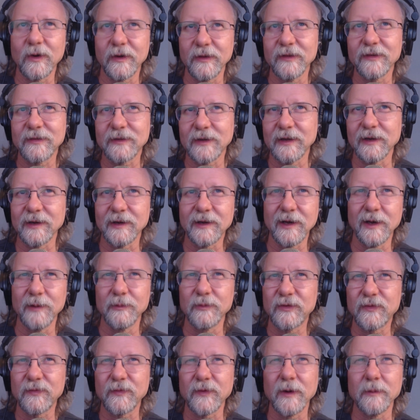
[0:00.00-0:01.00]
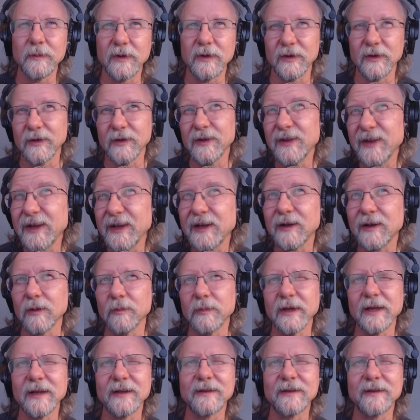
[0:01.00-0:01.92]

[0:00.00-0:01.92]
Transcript: this kind of comes from a little bit.